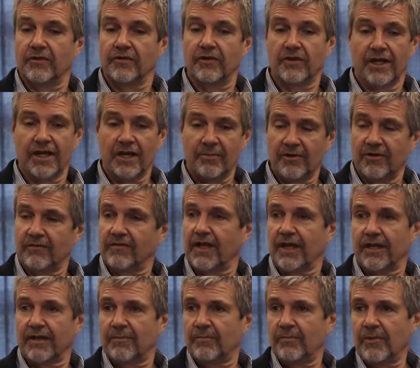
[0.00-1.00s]
We got a couple
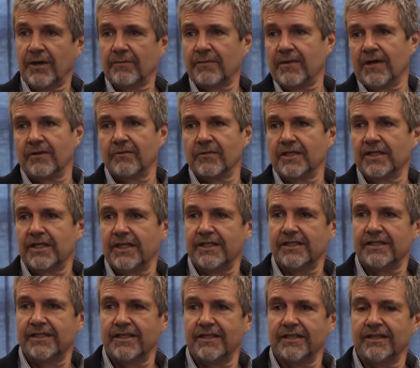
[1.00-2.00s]
now in the pipeline we're
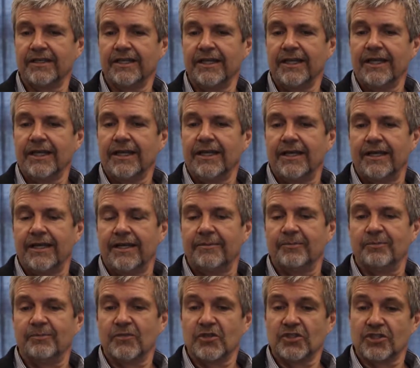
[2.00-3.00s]
testing.
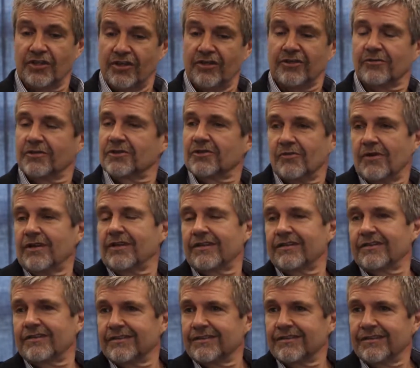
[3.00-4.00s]
It was
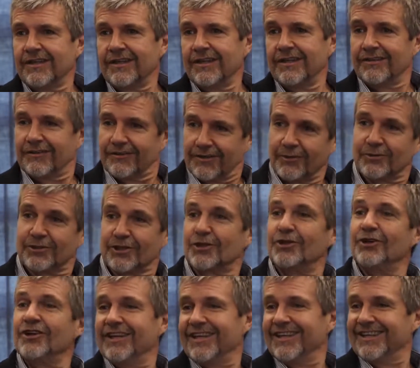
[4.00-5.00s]
there was a
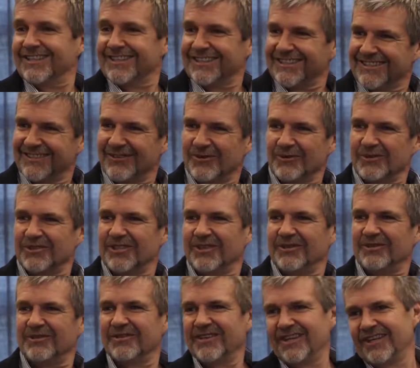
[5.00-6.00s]
good in it
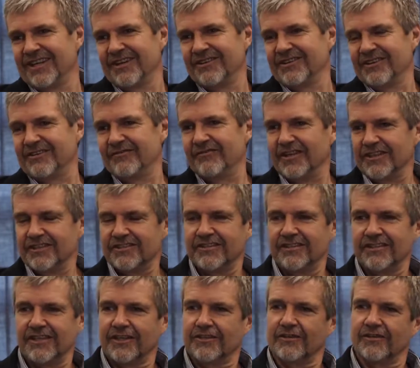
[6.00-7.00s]
also around innovation
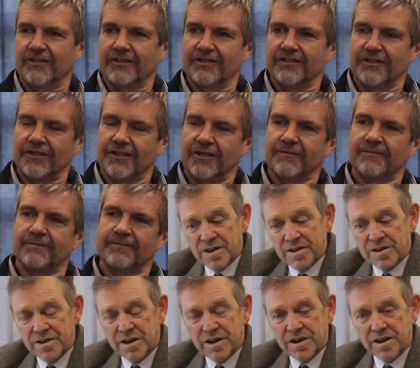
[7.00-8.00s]
and technology.
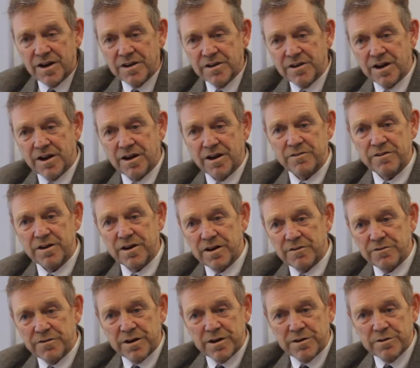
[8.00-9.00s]
I love
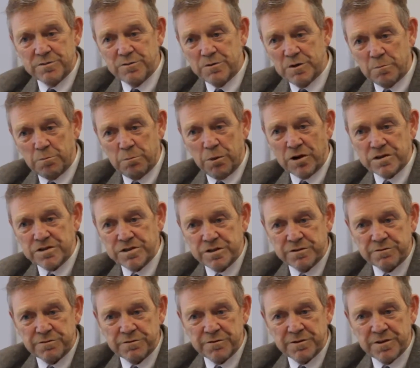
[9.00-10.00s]
that the positive
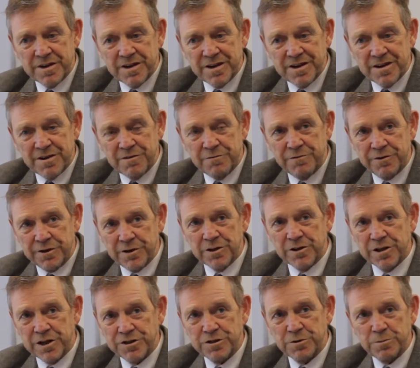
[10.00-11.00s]
feel
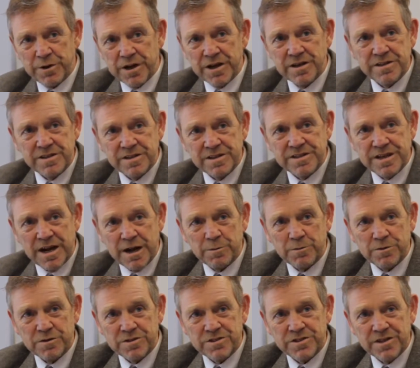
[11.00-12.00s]
that you bring to the
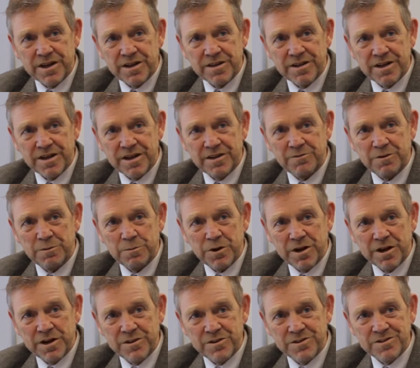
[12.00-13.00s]
table. So I think
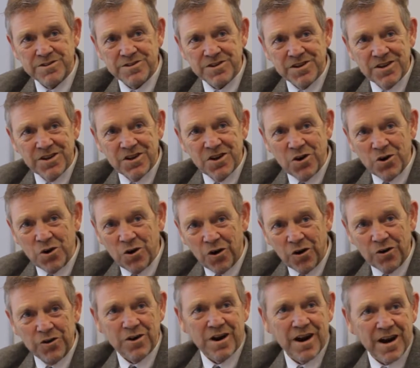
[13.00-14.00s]
everybody who are
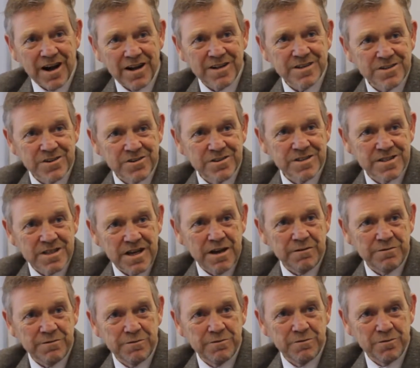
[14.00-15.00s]
your clients are in safe,
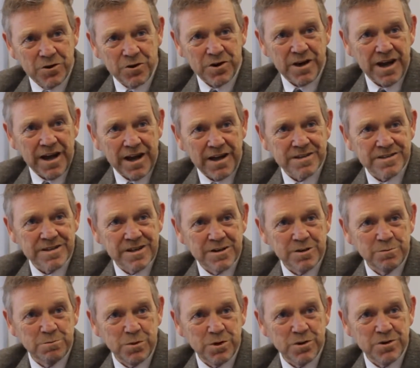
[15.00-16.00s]
good hands under
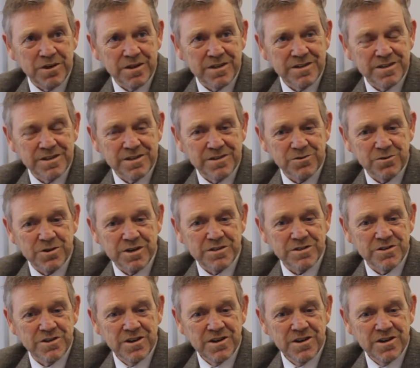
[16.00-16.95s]
Blue. It's always